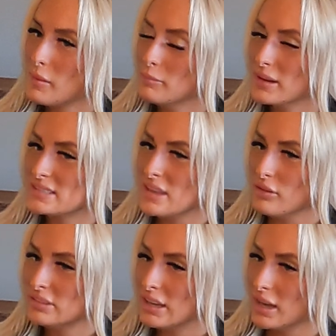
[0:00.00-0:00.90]
My
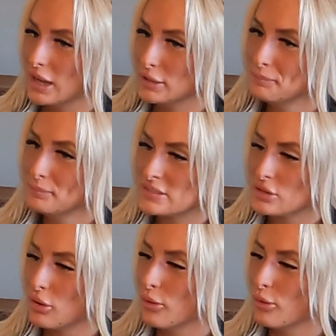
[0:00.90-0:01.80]
self tan.
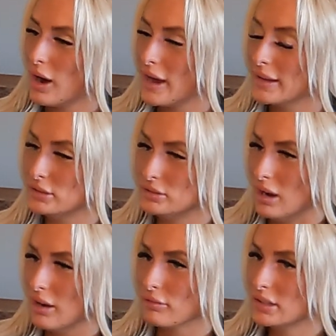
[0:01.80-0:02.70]
So I
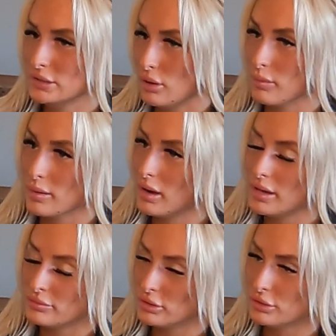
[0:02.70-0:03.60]
really don't wear.
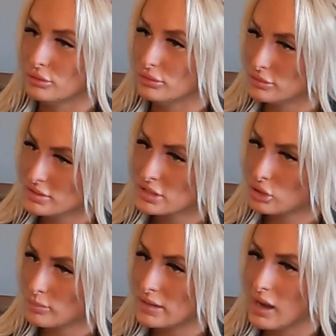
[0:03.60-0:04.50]
If you used to know
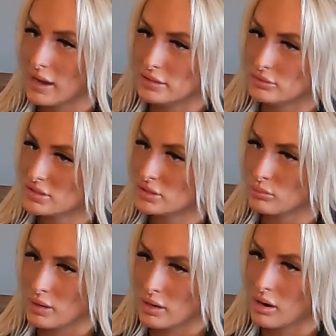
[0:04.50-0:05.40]
me, I used to
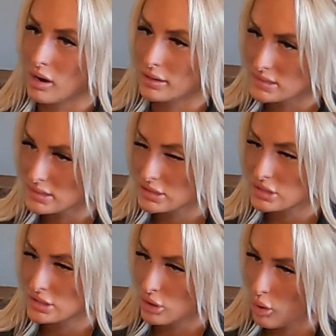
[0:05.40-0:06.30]
wear honestly
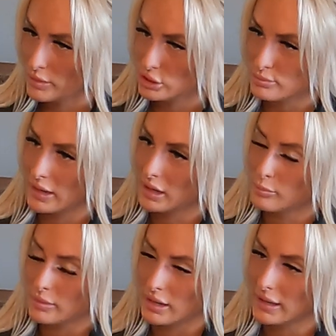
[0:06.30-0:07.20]
so much makeup,
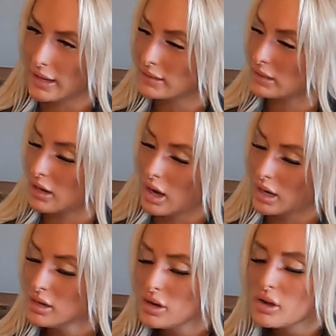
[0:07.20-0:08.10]
and I caked it on,
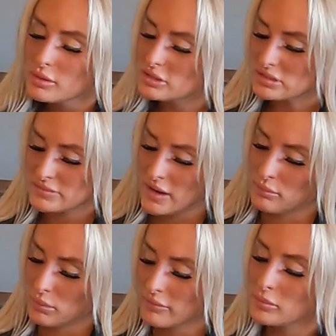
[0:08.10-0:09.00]
which is fine.
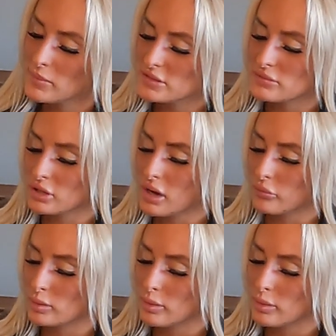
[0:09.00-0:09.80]
Whatever makes you feel comfortable.